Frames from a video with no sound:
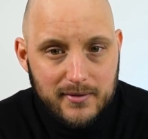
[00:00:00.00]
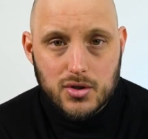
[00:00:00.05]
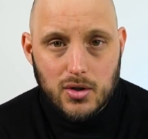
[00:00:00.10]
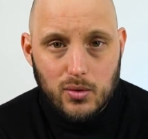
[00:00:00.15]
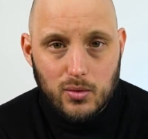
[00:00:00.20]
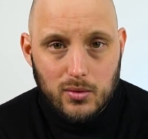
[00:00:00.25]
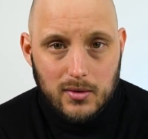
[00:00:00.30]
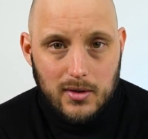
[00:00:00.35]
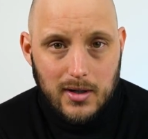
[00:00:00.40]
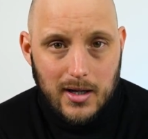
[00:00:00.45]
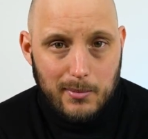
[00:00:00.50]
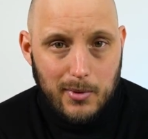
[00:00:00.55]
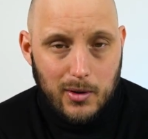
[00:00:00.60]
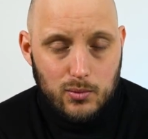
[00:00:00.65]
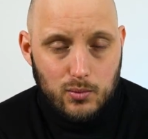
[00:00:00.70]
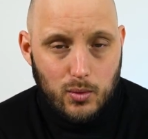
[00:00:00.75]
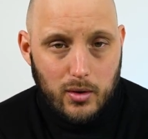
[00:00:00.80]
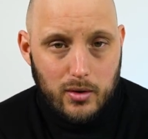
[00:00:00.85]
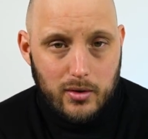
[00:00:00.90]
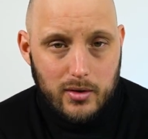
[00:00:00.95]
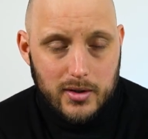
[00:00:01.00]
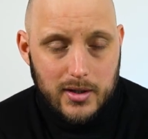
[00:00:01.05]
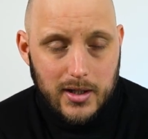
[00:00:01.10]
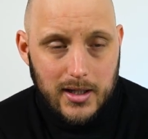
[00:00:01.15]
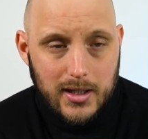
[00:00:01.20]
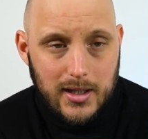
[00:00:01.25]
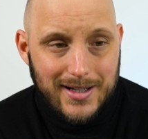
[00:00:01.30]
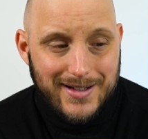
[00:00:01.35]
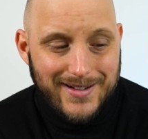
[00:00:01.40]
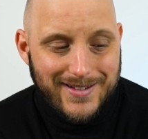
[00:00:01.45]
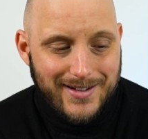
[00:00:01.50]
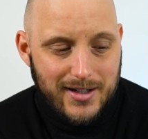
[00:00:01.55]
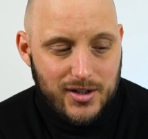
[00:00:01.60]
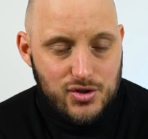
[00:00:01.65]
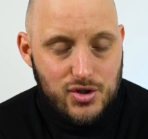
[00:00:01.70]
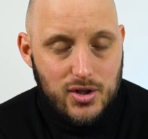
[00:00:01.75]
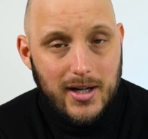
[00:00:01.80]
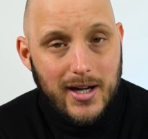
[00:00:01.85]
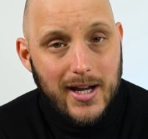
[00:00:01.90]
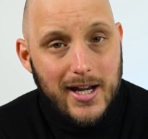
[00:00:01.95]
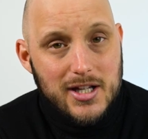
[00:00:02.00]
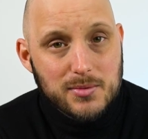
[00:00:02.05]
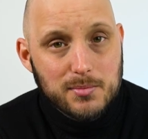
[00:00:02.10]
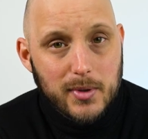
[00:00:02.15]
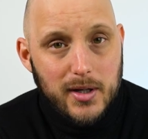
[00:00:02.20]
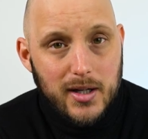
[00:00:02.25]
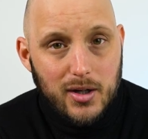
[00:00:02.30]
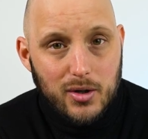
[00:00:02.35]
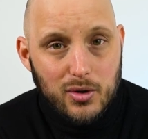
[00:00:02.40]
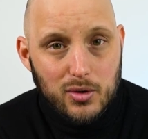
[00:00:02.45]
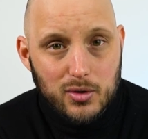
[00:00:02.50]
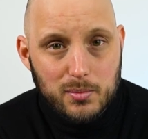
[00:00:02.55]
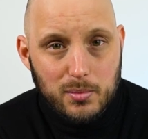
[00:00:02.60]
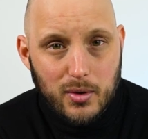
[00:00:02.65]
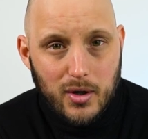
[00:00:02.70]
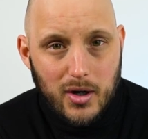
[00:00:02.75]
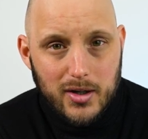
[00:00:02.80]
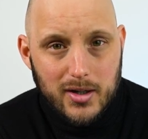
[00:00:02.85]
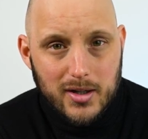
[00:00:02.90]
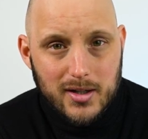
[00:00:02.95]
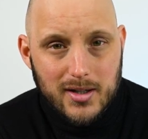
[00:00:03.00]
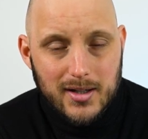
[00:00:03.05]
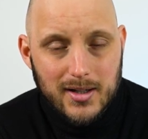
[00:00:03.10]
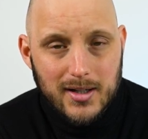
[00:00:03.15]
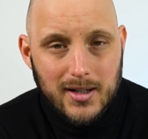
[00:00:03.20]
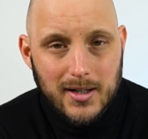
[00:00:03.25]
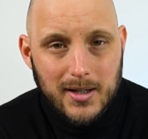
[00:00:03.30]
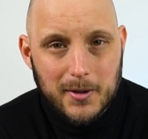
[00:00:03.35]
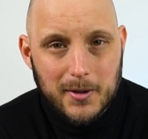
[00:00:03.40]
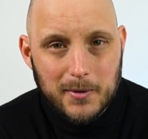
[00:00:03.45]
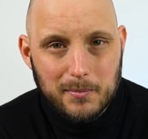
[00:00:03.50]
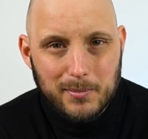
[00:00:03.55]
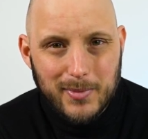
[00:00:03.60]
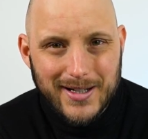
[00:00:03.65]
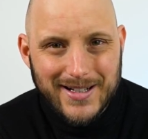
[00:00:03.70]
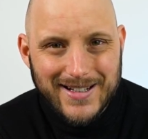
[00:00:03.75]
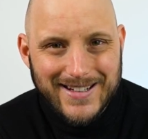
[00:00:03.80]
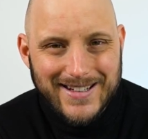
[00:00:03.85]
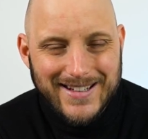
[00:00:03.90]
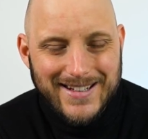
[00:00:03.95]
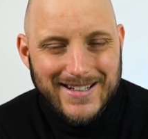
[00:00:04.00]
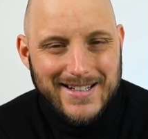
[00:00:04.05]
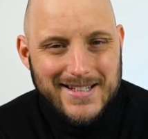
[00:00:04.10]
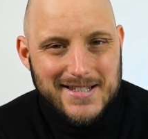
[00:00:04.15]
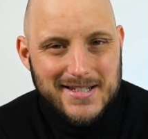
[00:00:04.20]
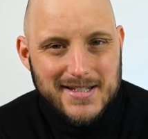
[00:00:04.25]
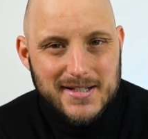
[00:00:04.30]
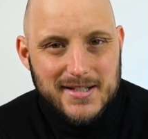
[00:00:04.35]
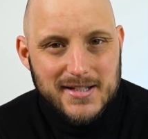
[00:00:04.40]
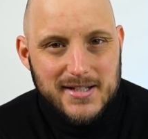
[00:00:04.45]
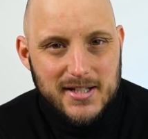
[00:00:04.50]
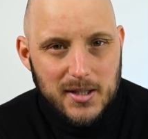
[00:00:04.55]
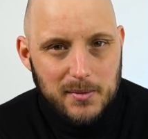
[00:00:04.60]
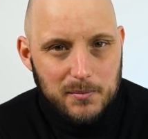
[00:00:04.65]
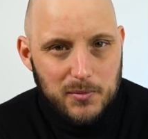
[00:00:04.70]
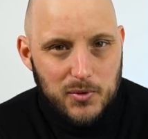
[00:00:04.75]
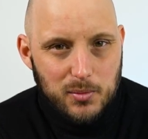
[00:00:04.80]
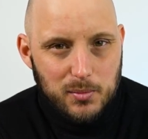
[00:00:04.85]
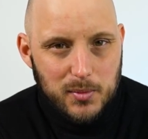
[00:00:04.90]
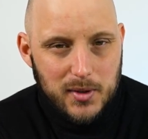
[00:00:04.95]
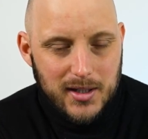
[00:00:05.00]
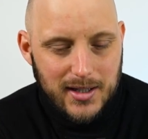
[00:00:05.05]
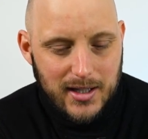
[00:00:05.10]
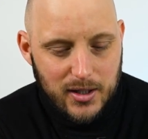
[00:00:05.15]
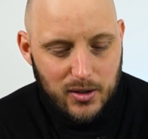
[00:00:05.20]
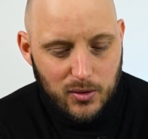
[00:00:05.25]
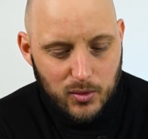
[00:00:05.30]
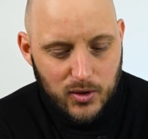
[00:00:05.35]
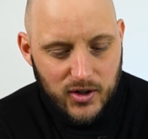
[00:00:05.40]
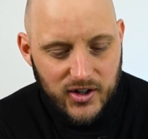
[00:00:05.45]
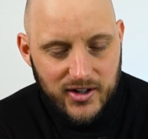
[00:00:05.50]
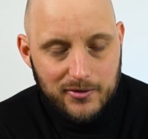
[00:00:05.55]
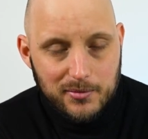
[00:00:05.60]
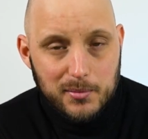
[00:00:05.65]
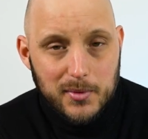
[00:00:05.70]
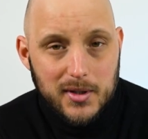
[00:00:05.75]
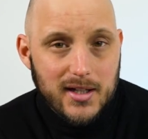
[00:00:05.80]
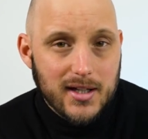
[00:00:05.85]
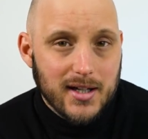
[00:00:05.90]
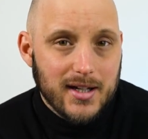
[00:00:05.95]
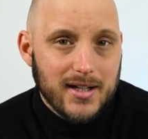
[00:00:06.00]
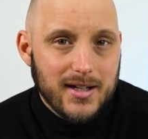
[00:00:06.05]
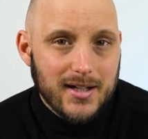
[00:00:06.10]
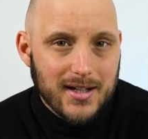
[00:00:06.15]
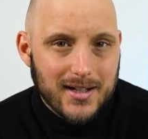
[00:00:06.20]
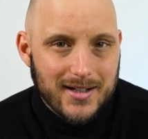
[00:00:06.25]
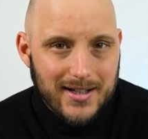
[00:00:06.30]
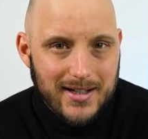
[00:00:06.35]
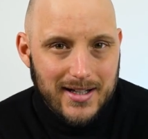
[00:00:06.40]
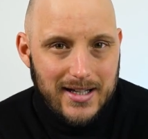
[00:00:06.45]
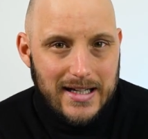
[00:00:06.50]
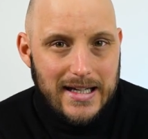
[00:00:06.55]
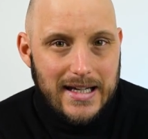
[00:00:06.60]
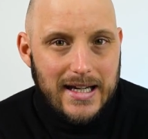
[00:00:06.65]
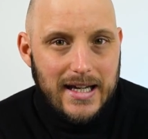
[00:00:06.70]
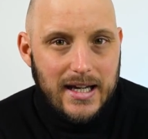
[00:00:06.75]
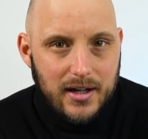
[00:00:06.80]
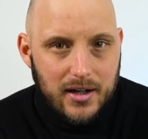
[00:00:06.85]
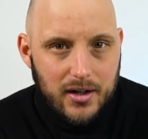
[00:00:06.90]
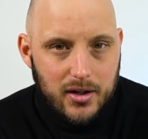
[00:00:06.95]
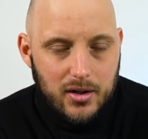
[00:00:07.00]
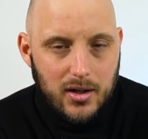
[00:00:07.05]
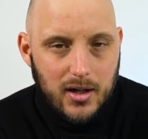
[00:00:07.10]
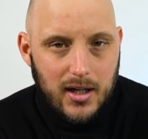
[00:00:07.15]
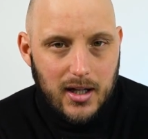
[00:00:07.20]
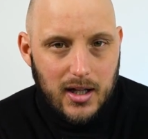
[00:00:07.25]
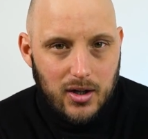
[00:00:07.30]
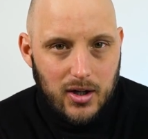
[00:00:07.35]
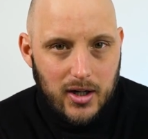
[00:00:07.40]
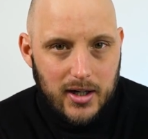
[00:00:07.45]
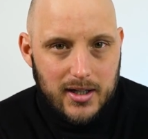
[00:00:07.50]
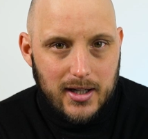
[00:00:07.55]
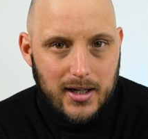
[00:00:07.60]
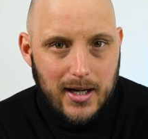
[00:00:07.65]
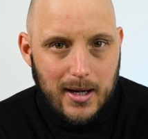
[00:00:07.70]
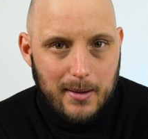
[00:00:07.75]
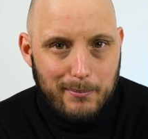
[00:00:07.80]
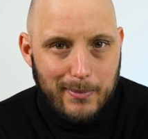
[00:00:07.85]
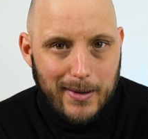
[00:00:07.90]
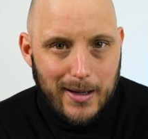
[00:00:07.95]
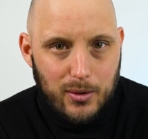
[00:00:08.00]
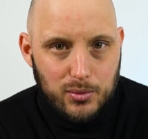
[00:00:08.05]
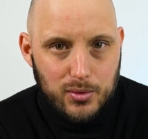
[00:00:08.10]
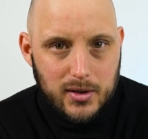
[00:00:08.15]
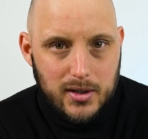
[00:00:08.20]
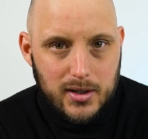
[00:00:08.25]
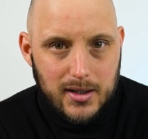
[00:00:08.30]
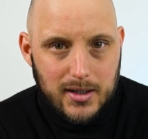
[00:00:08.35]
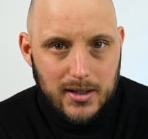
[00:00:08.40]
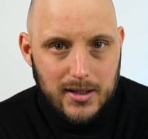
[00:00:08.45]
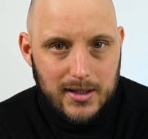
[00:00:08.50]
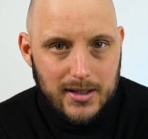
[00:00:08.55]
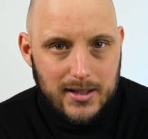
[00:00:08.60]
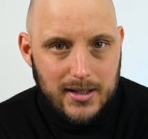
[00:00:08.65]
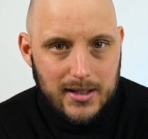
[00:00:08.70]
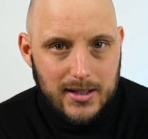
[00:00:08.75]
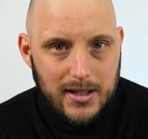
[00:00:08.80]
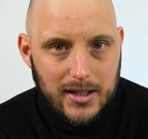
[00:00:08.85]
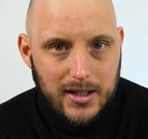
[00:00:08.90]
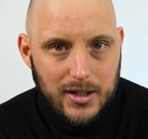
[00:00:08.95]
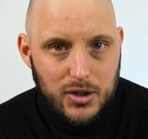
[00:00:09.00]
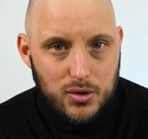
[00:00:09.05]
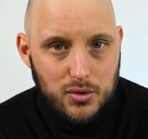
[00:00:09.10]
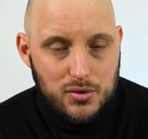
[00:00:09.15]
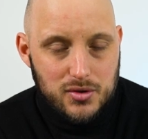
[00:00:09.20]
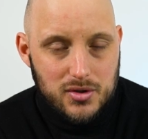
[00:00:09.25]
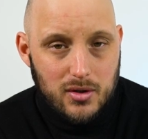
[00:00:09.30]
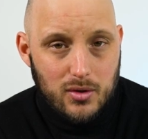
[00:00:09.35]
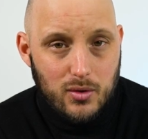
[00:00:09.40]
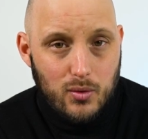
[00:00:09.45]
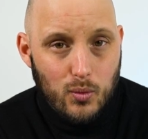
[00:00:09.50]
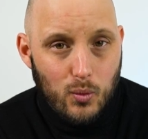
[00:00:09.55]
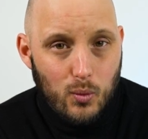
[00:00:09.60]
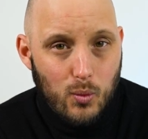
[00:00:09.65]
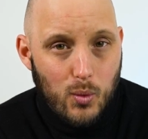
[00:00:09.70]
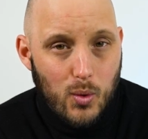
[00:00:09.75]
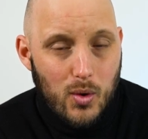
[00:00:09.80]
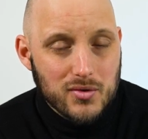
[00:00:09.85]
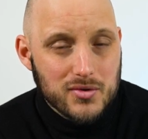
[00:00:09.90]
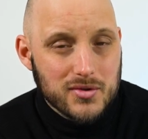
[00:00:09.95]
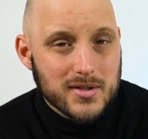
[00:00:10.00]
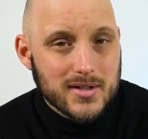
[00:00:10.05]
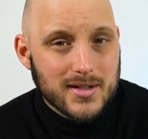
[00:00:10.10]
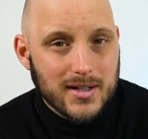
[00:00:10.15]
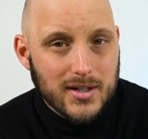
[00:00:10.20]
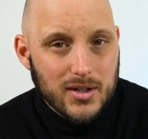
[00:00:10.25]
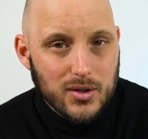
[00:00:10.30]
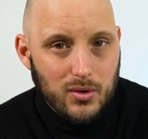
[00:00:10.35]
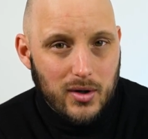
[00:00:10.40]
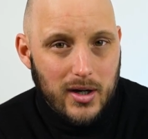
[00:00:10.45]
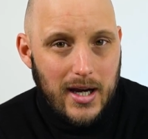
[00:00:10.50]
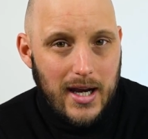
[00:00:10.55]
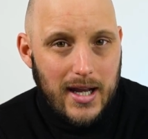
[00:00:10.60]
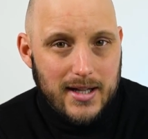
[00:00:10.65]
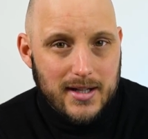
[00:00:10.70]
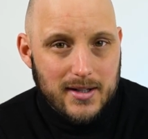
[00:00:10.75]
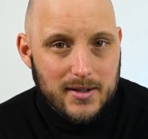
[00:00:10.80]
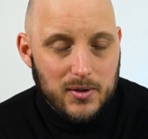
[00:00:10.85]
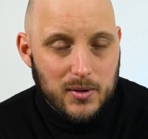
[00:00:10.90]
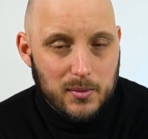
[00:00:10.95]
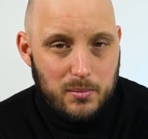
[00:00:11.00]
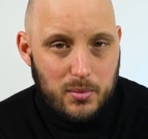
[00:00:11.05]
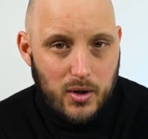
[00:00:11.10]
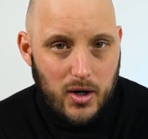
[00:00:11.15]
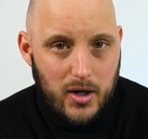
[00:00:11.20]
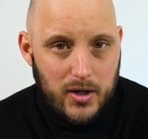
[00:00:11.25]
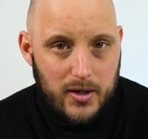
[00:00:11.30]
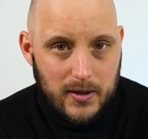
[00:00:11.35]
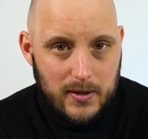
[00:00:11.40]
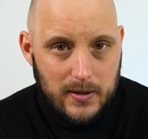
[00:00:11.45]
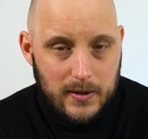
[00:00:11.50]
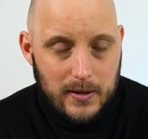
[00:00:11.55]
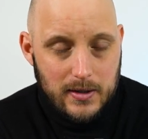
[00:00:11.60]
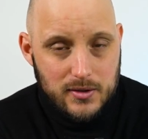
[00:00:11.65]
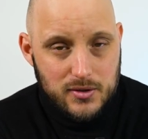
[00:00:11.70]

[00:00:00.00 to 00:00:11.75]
So about warranty, Ninja has made a good product, but it doesn't seem to me, they don't give me the idea that they care a lot about the user once you get the product.